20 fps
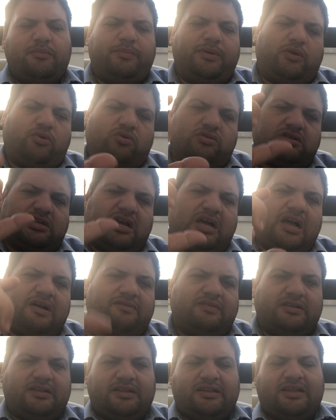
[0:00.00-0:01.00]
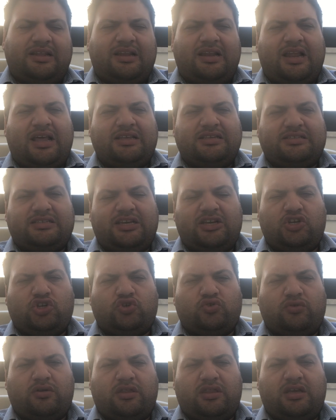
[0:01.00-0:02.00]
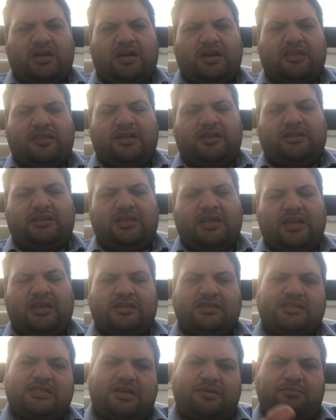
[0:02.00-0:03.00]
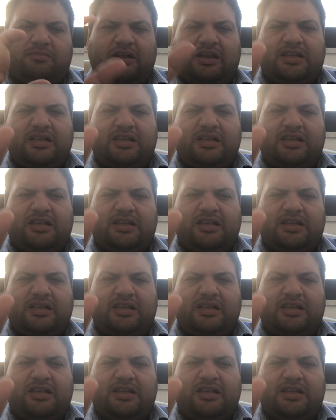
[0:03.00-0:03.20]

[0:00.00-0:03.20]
because I have an analyzation there that and some